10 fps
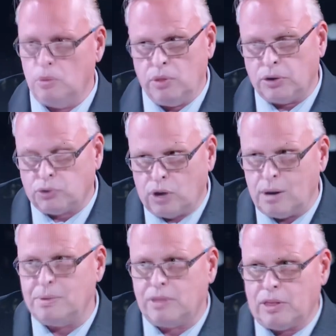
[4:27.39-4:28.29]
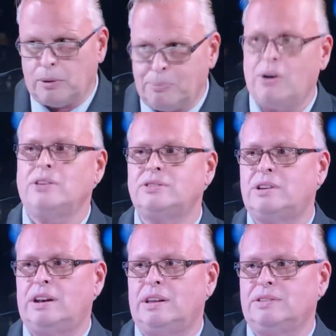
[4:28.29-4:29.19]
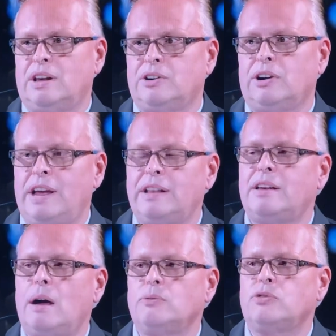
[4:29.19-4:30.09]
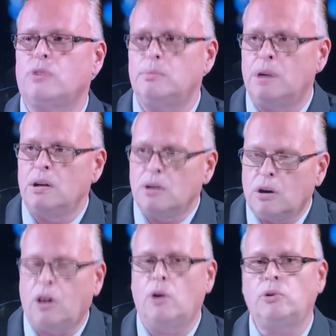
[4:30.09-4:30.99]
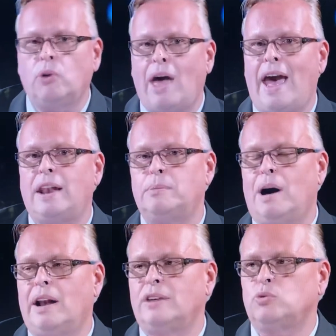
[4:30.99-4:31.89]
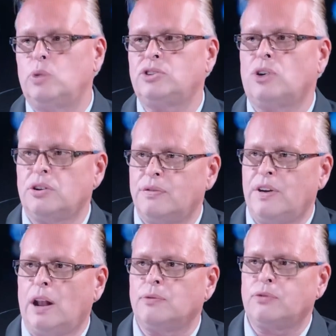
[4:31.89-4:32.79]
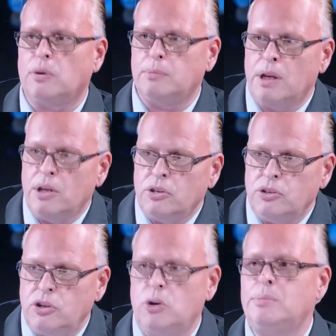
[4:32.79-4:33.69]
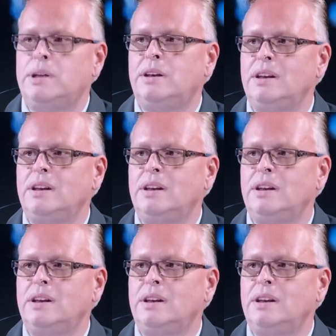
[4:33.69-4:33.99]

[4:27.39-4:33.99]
the treatment that the president is under, it comes from clonal antibodies, which are developed from human